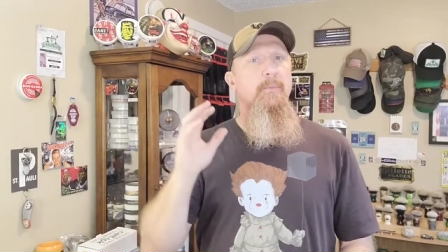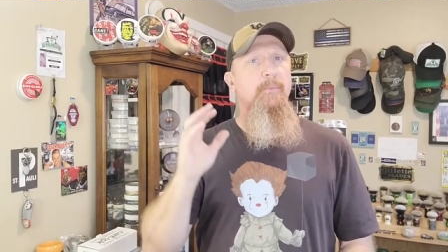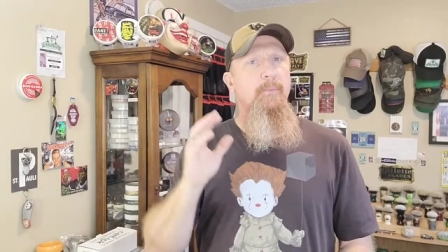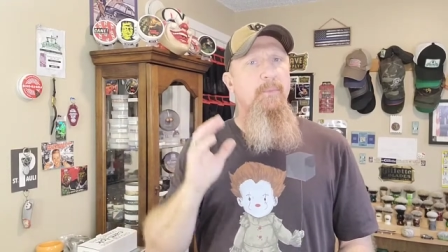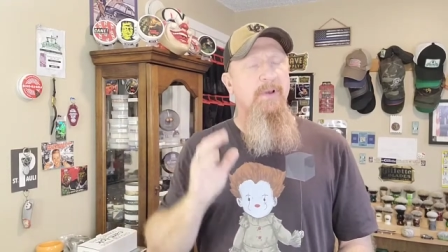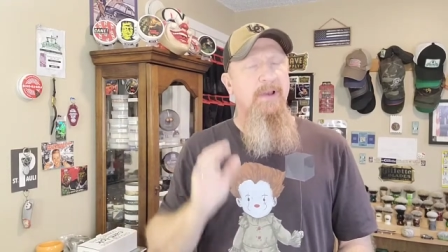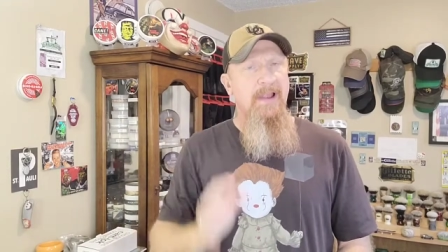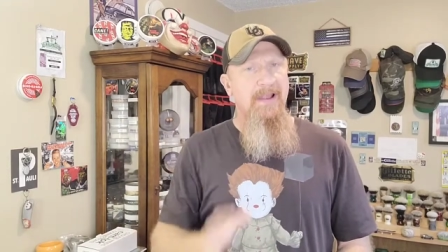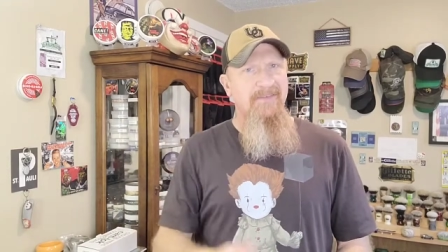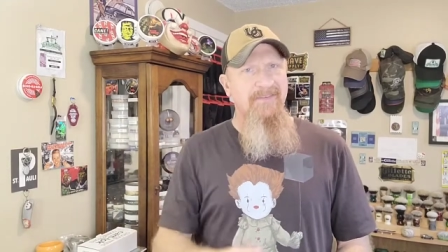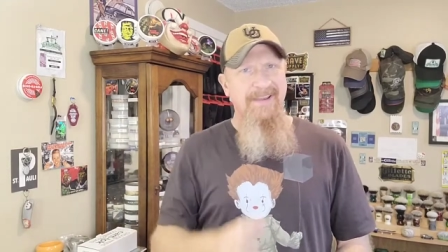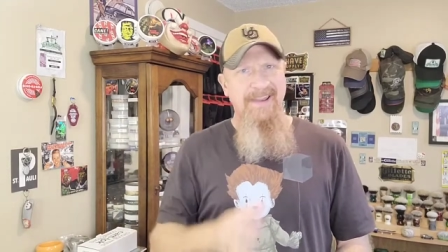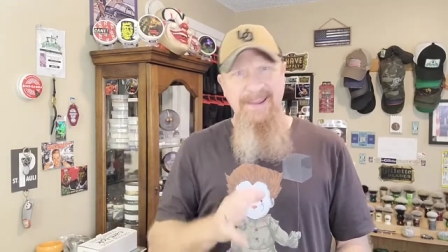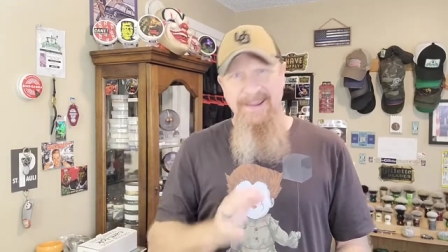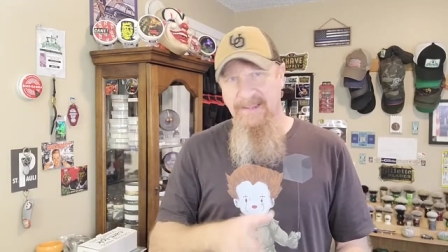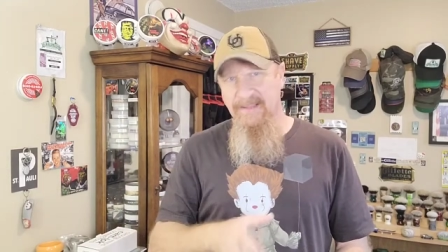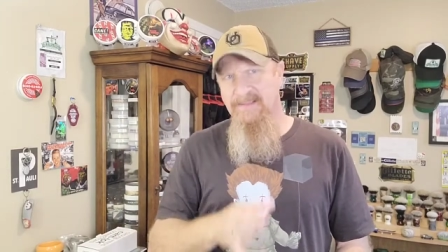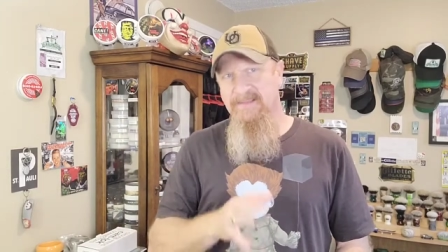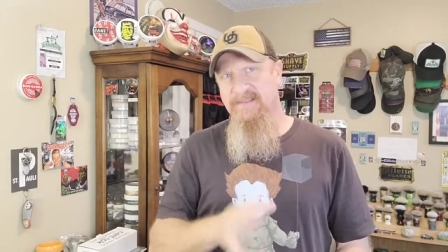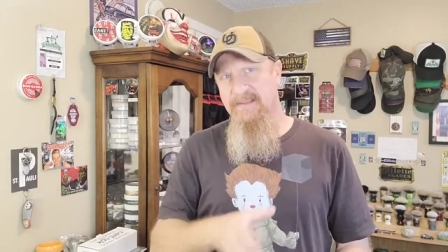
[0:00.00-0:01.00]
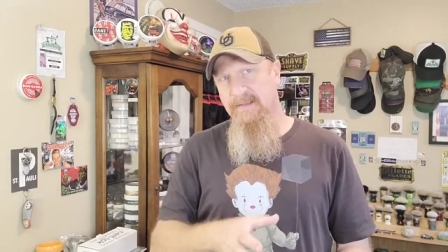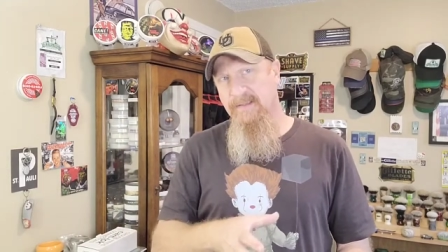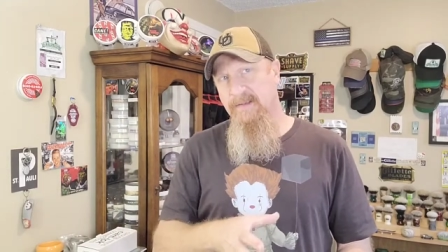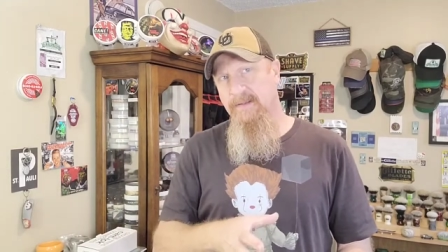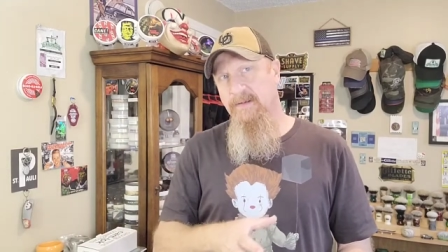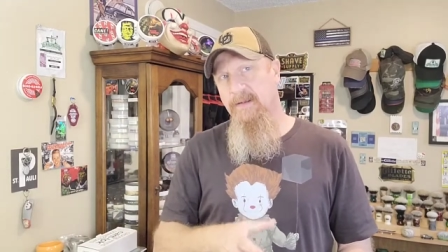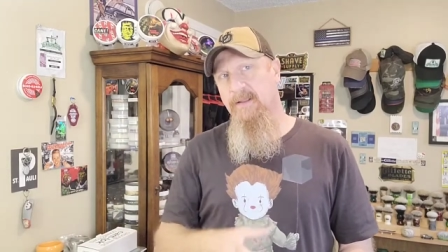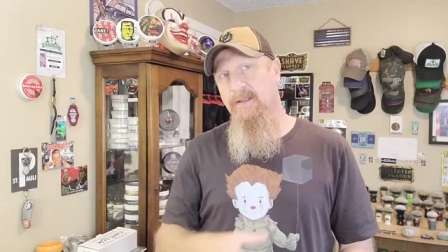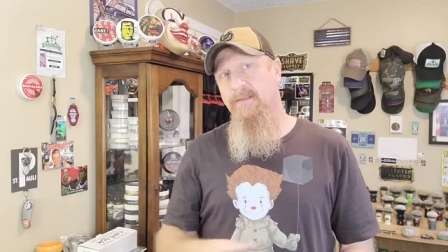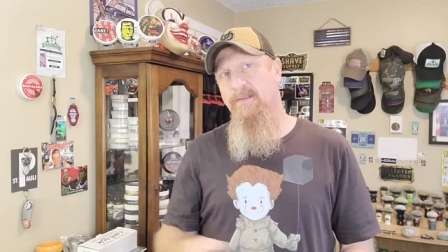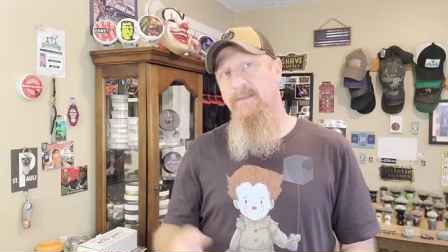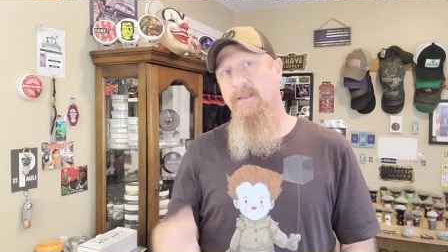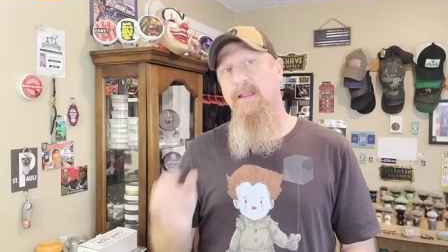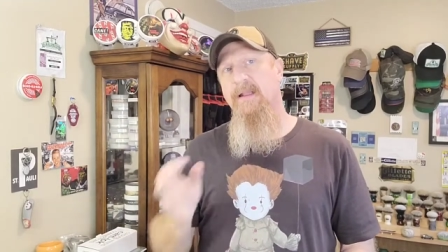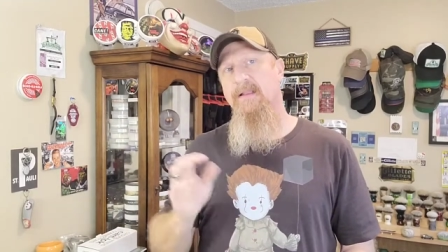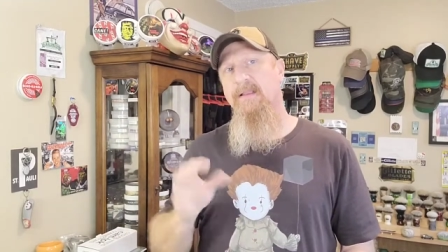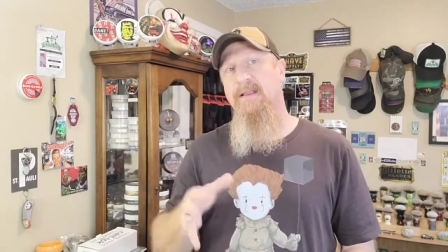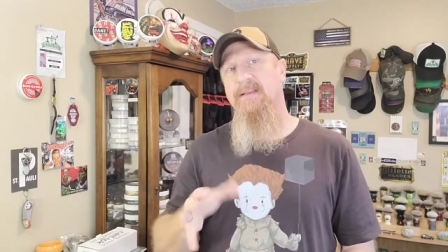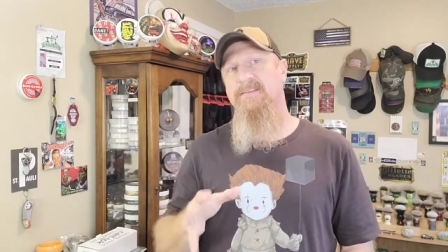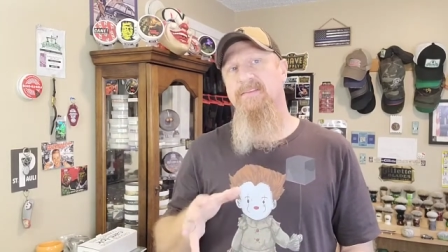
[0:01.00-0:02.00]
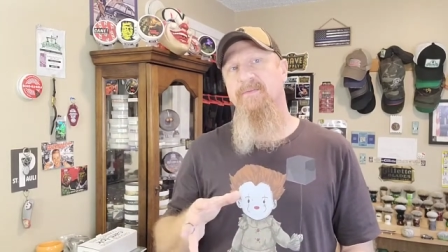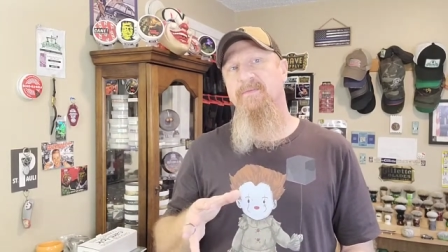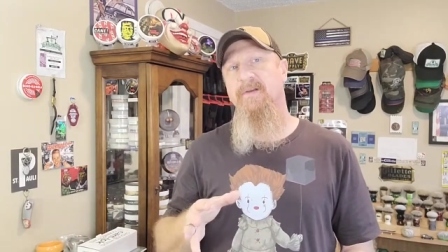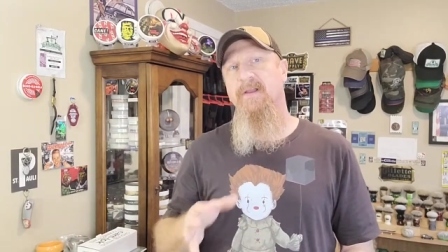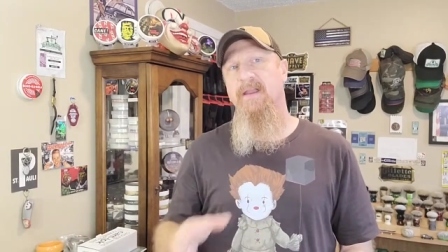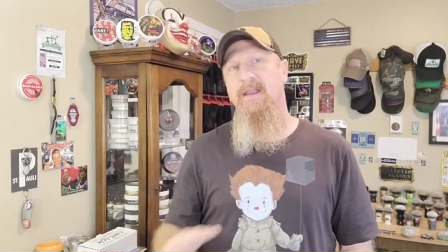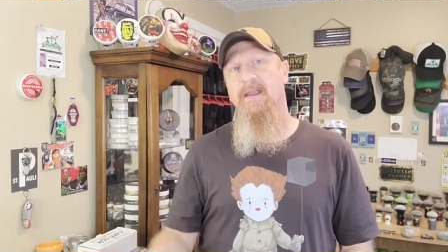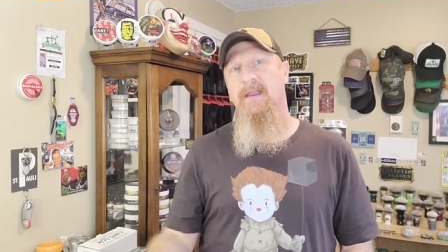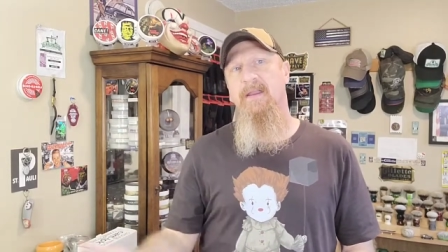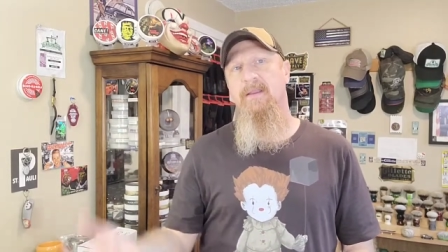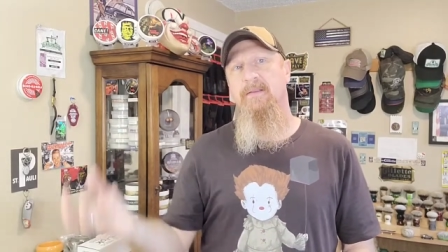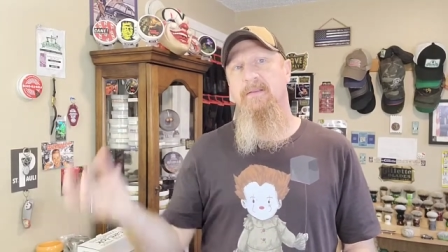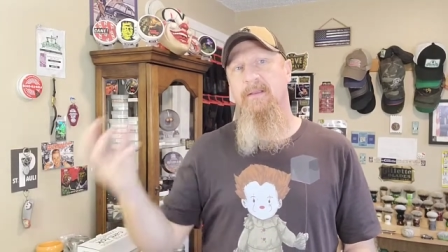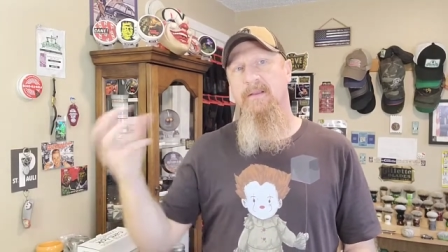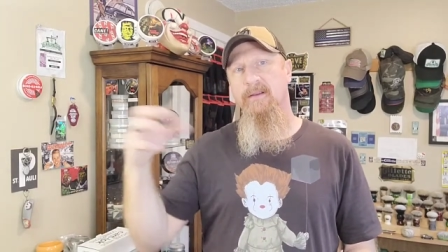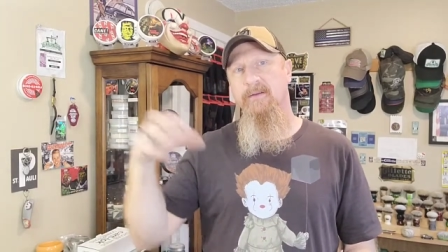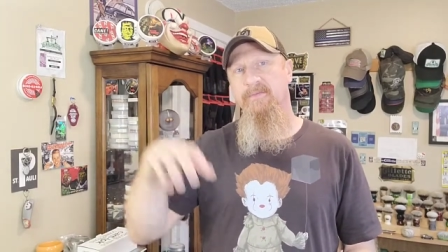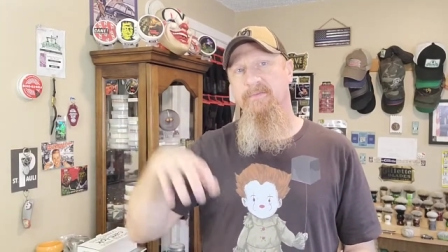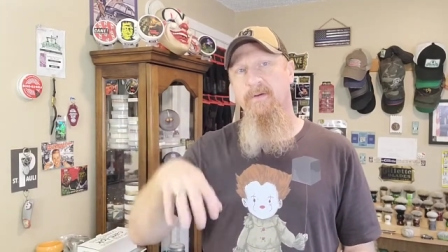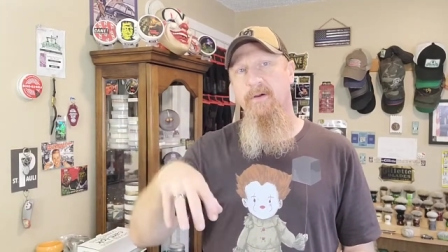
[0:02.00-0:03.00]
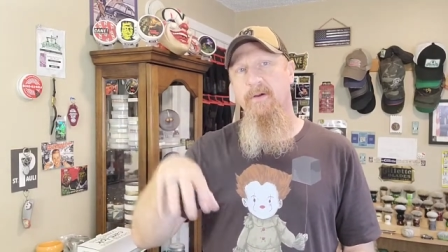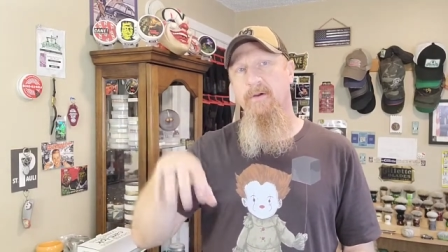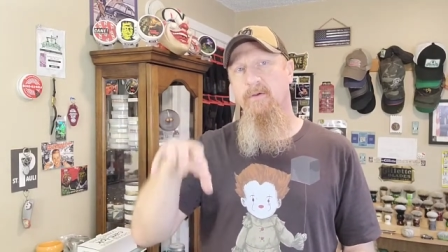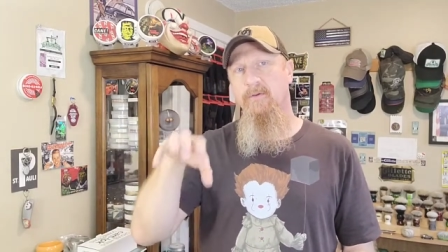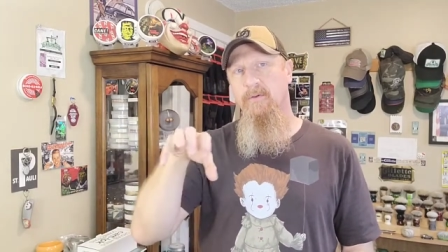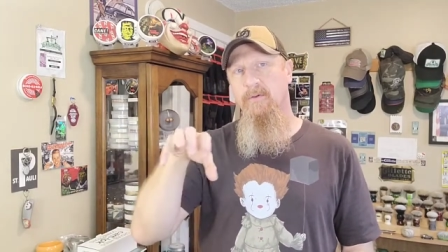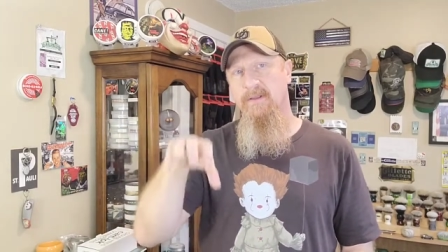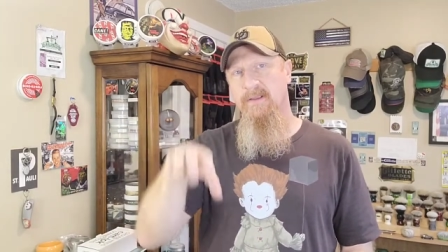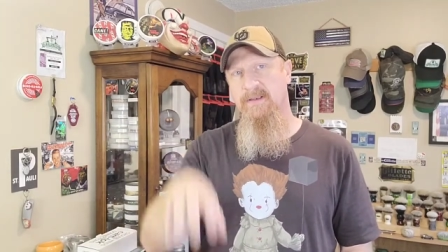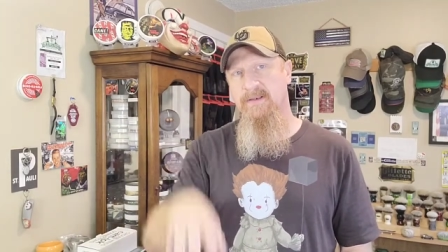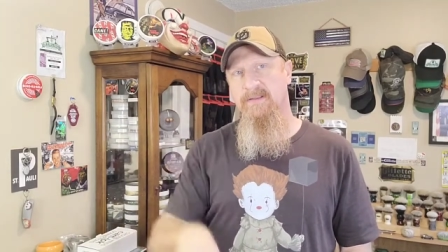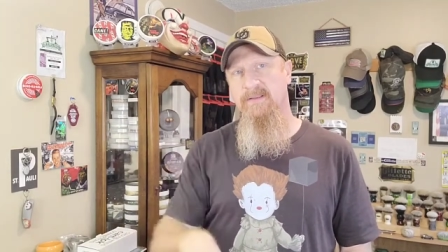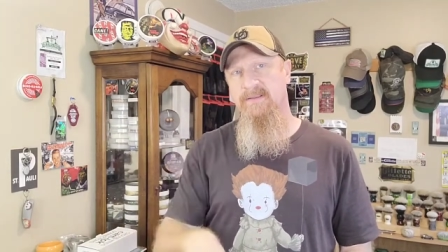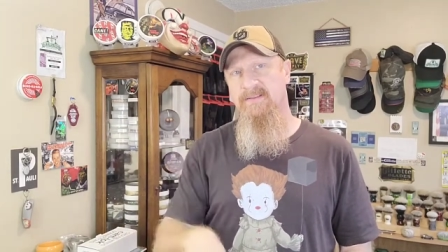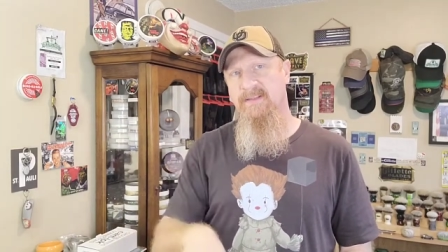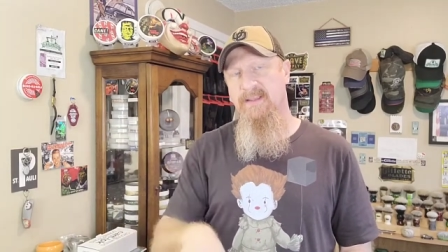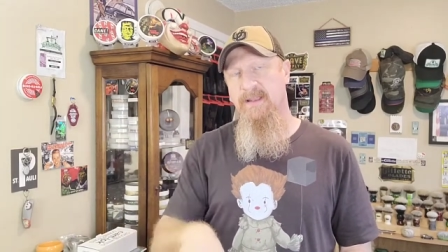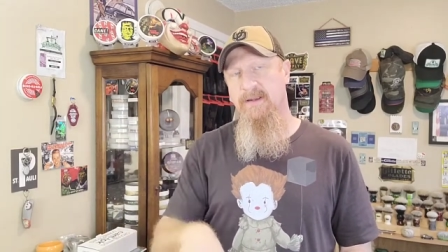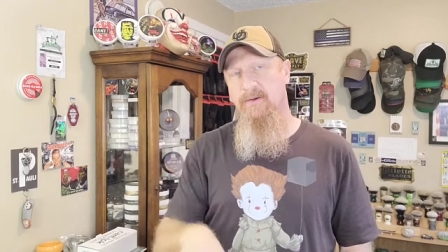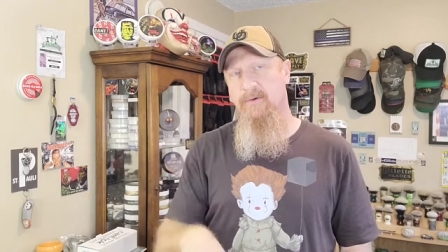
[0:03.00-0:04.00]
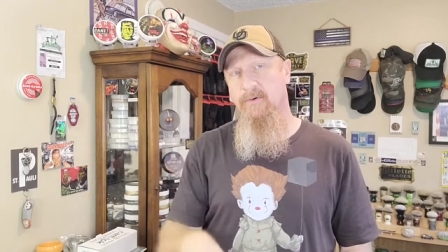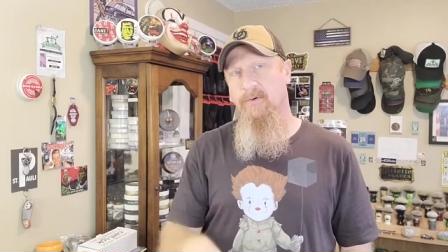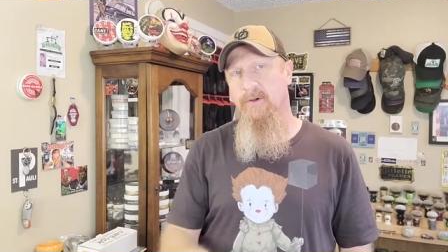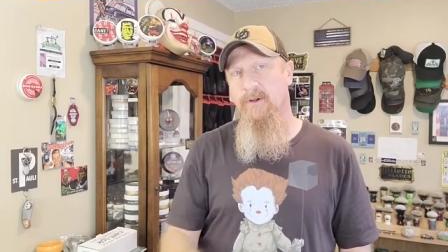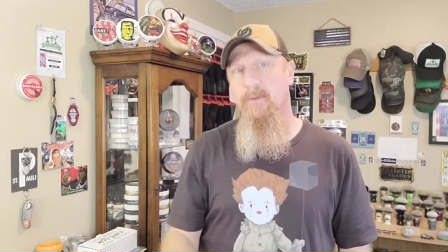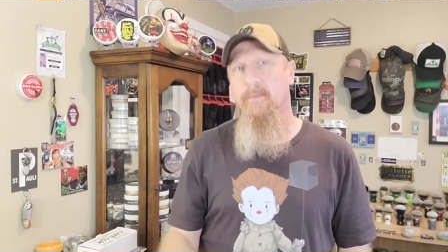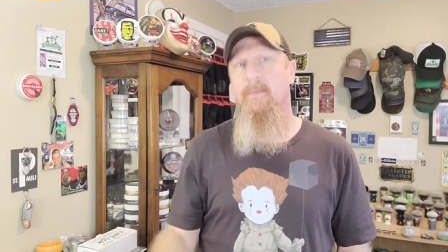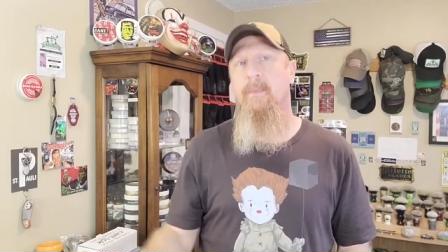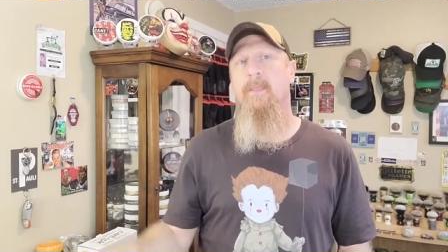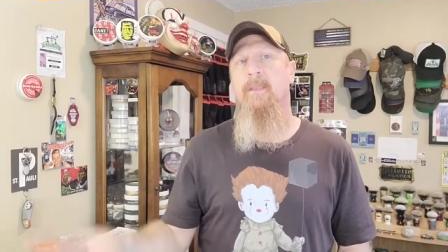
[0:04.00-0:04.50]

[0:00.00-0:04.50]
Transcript: But I have 18 that I classify that could fall into this category.